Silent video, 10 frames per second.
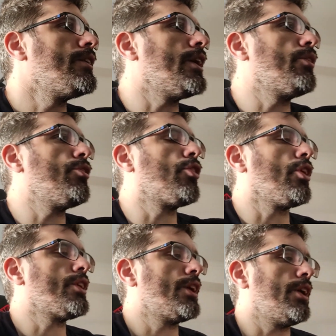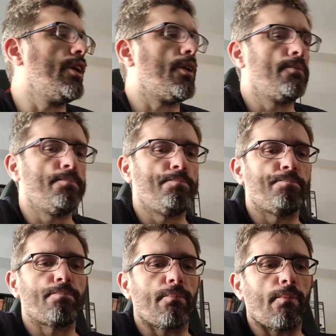then we've got here
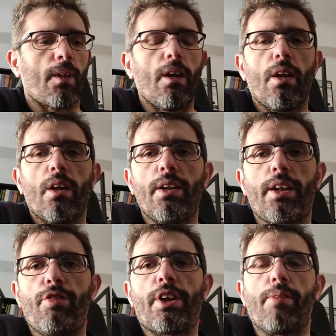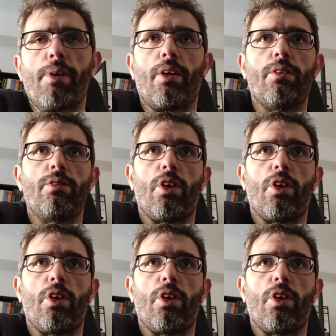David Gemmell